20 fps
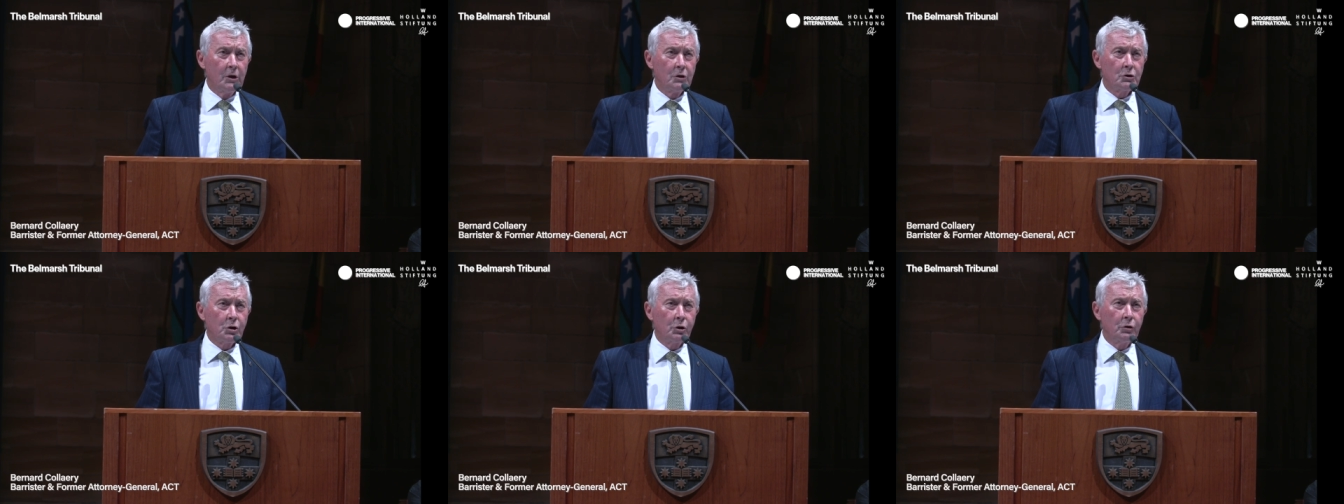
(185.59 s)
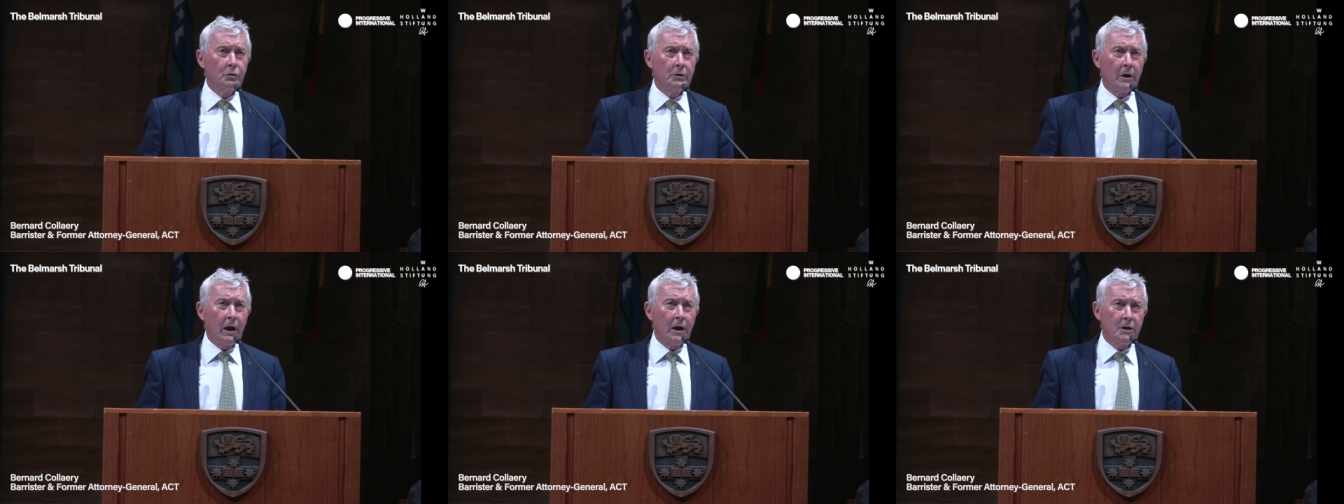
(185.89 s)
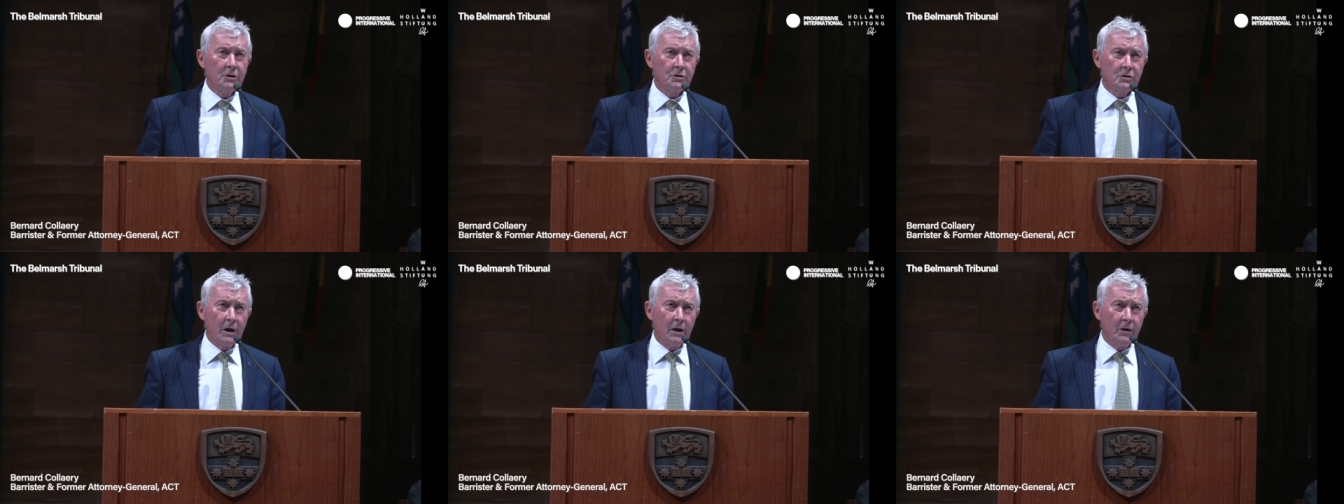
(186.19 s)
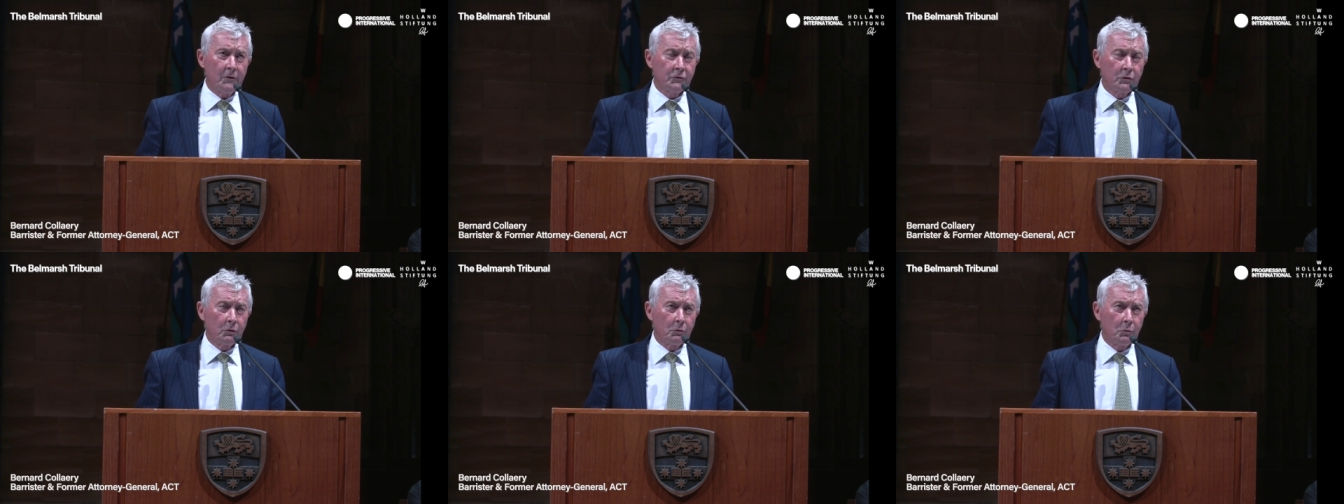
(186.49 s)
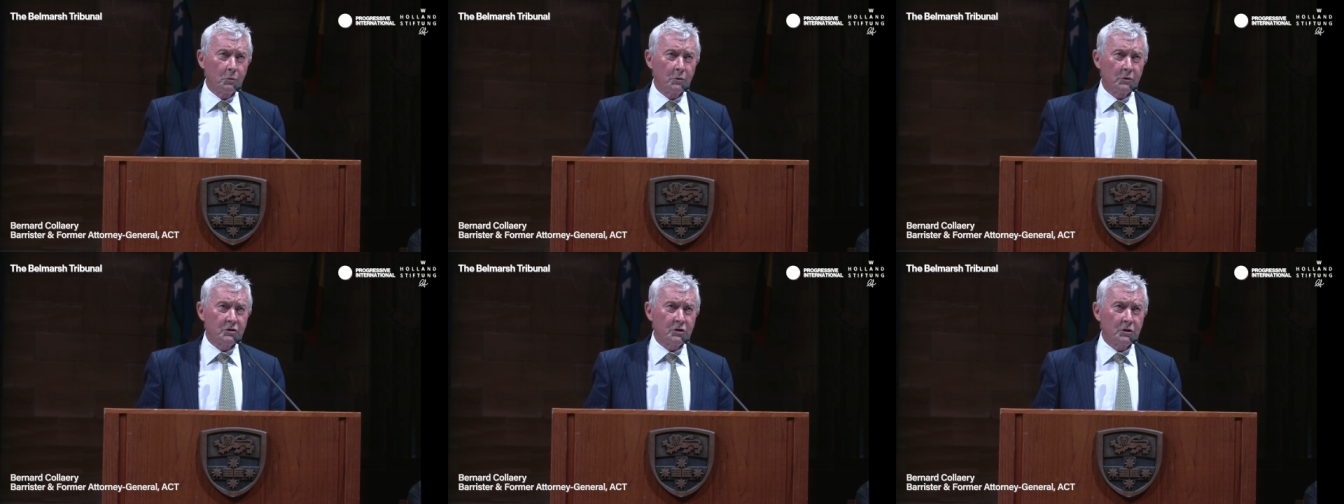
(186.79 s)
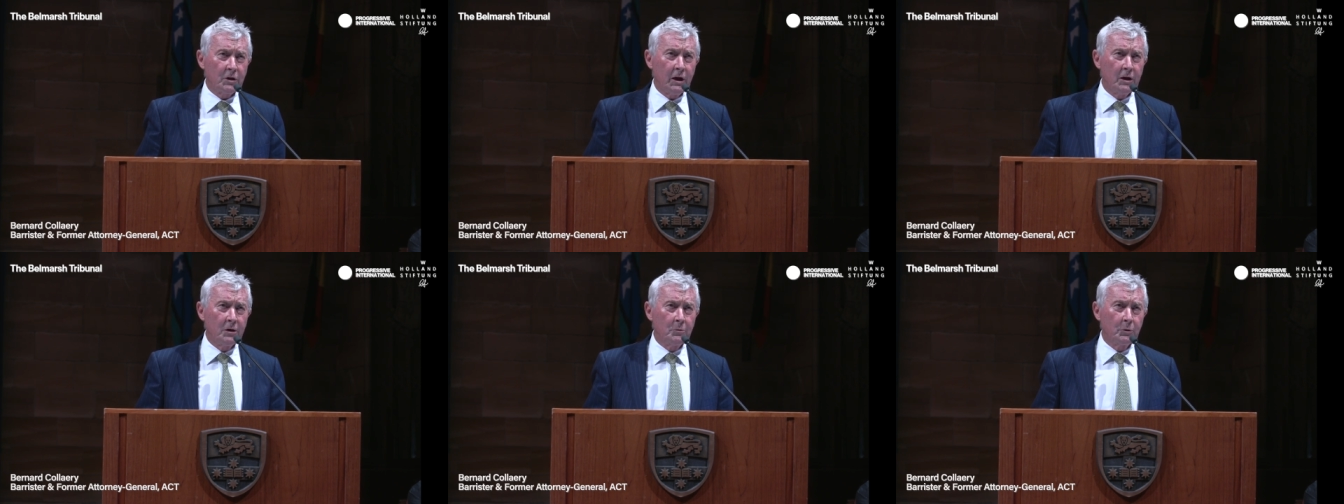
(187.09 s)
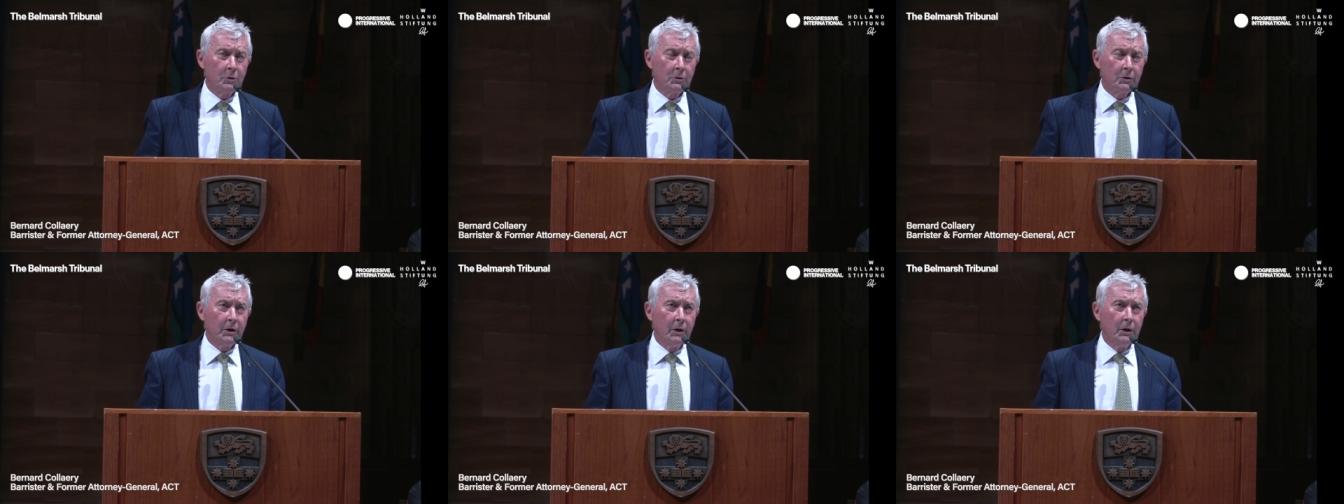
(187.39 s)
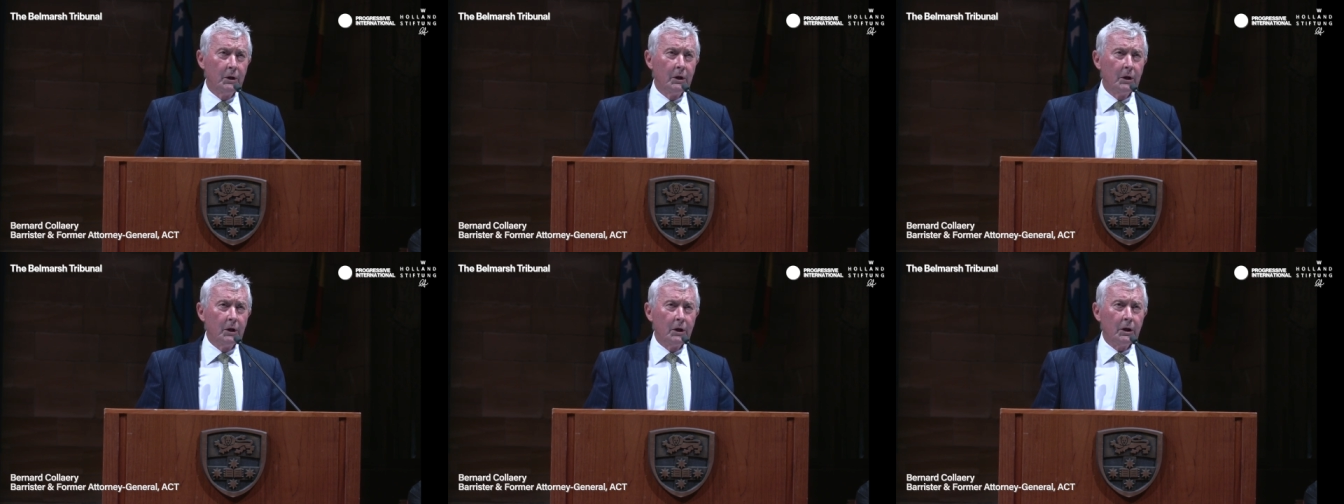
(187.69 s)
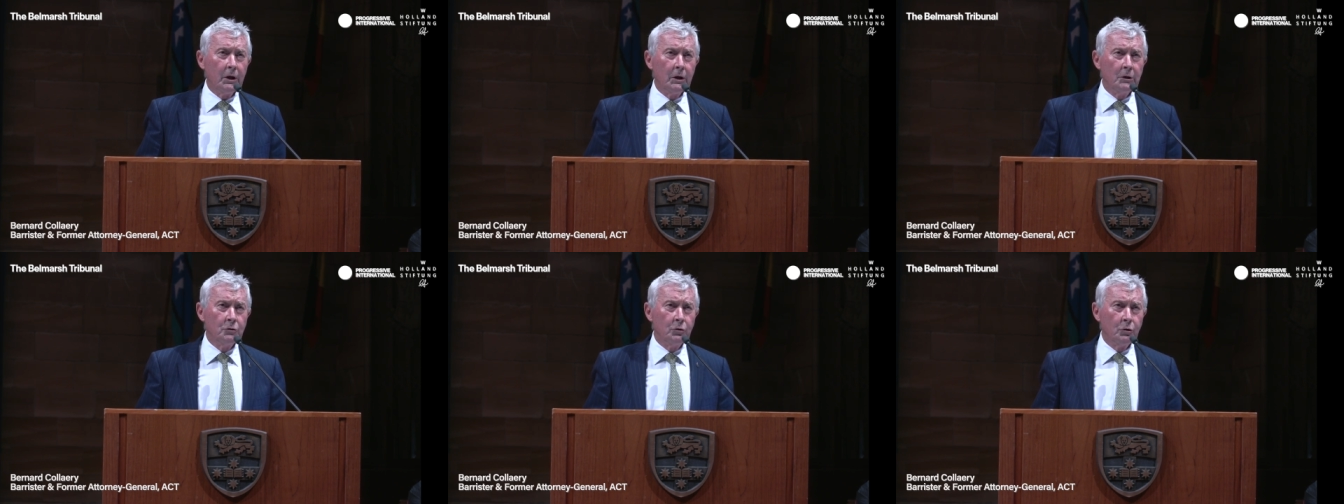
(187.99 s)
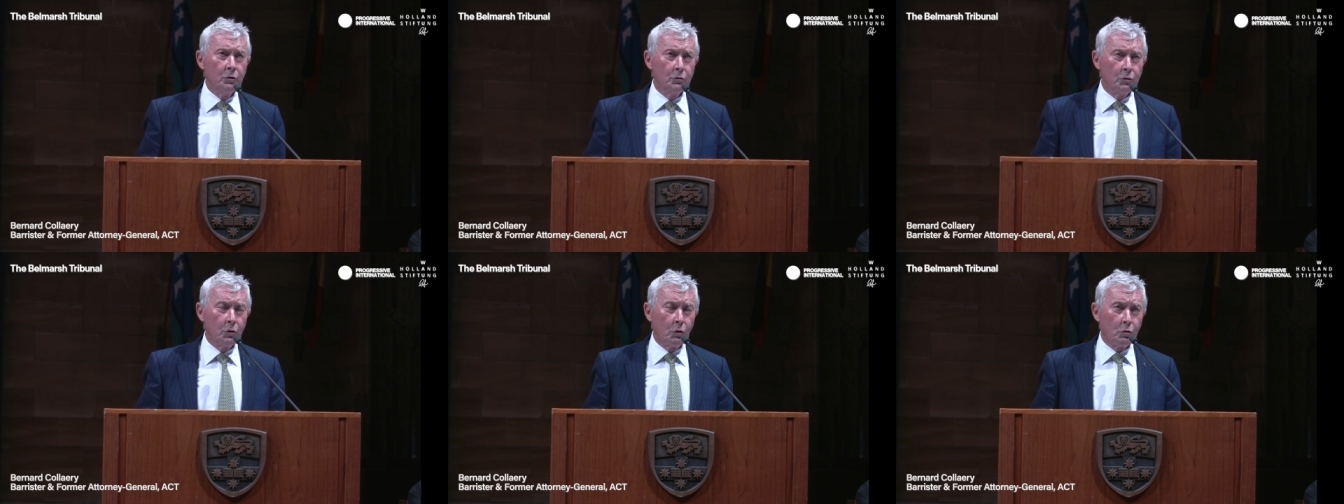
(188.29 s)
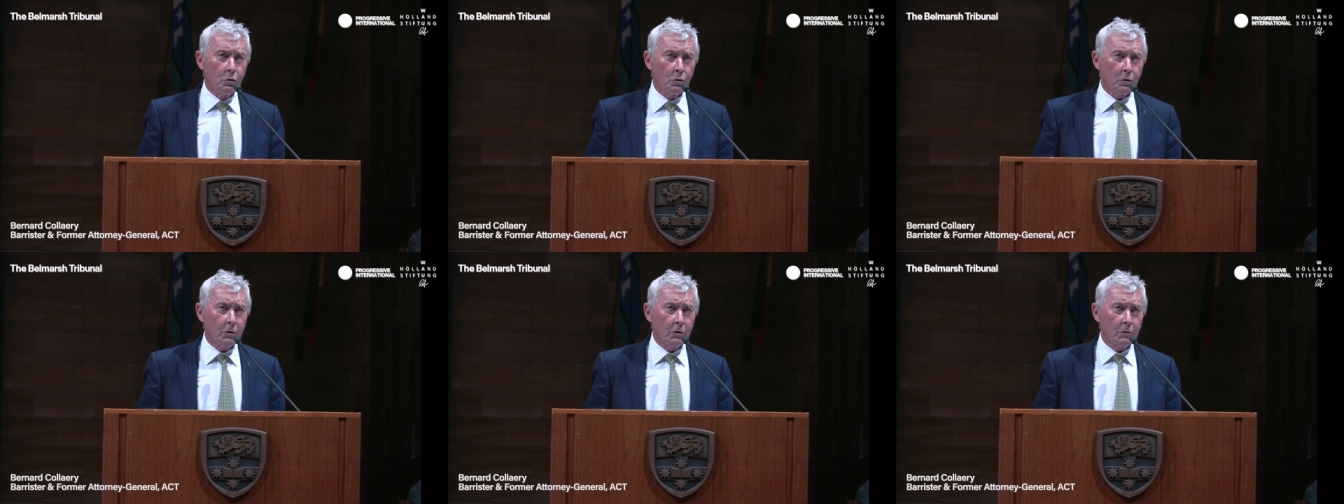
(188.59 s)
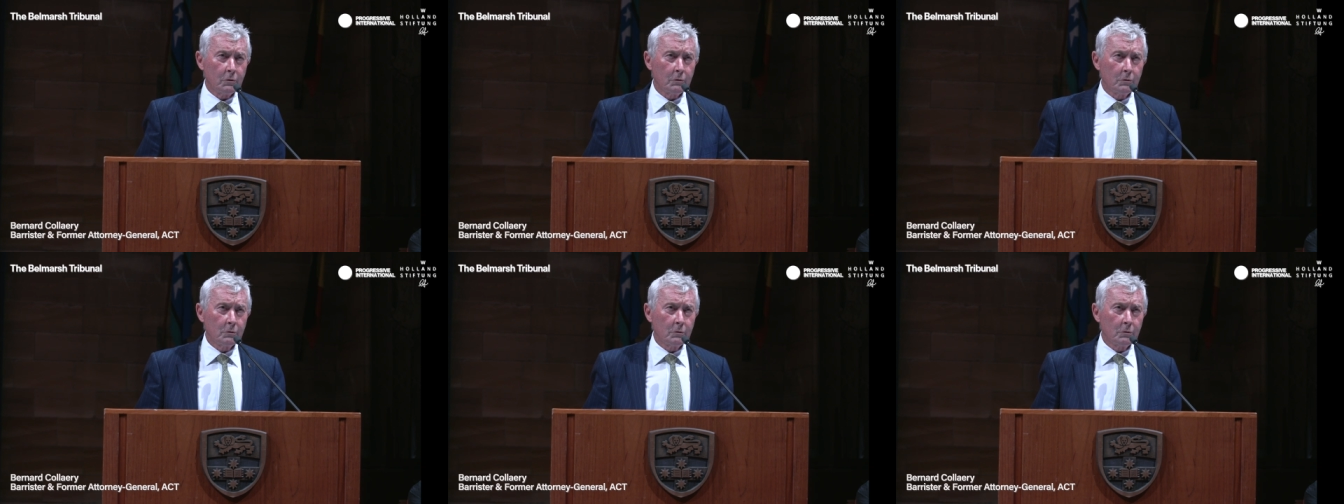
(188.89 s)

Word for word: two days after it was tabled in New York.